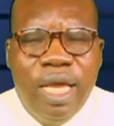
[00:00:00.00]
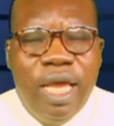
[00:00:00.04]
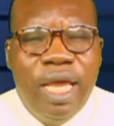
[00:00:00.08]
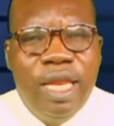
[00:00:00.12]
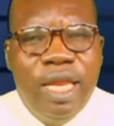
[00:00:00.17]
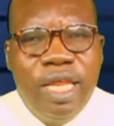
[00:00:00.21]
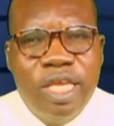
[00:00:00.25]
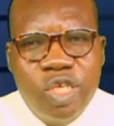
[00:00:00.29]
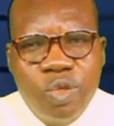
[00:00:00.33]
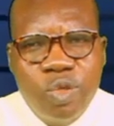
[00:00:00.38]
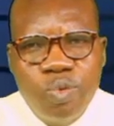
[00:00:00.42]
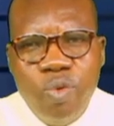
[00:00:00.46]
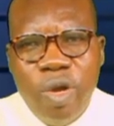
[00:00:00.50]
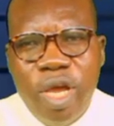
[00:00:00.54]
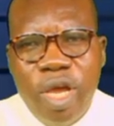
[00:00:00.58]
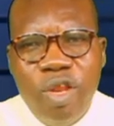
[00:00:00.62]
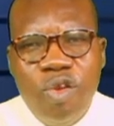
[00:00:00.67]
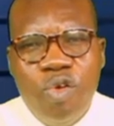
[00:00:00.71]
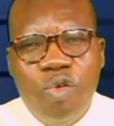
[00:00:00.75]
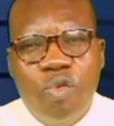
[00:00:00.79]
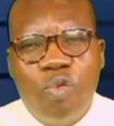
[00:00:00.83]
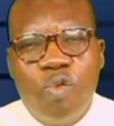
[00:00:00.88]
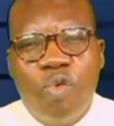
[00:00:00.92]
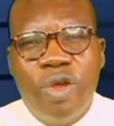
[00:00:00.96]
It is
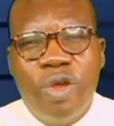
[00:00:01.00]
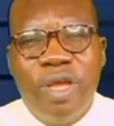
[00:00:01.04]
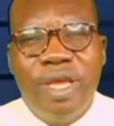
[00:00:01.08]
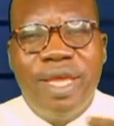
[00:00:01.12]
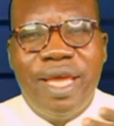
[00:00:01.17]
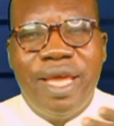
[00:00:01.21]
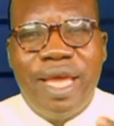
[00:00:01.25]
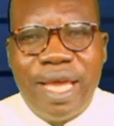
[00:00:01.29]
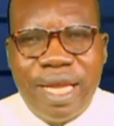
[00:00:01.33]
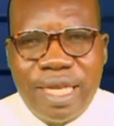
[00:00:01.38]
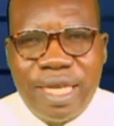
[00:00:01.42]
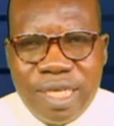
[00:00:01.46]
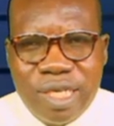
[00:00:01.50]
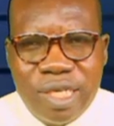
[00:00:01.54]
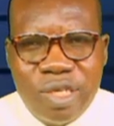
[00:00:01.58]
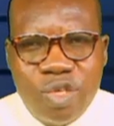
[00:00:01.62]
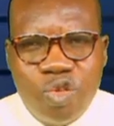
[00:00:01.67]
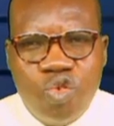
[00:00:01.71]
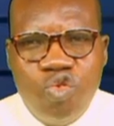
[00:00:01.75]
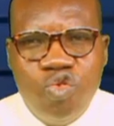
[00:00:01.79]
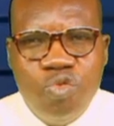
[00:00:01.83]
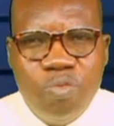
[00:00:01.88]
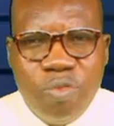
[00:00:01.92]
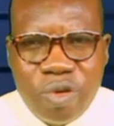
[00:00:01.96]
when you
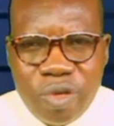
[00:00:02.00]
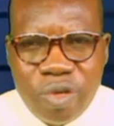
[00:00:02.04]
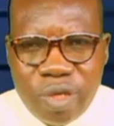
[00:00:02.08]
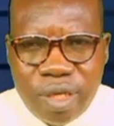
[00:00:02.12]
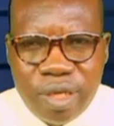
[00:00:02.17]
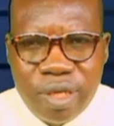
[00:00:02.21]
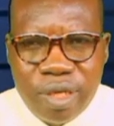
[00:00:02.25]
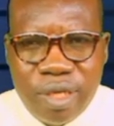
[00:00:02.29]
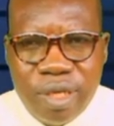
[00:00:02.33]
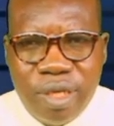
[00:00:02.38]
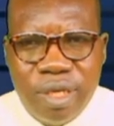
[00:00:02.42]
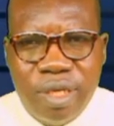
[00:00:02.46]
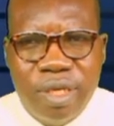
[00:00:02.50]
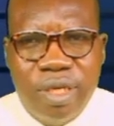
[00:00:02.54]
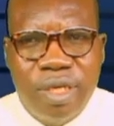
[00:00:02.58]
react too much.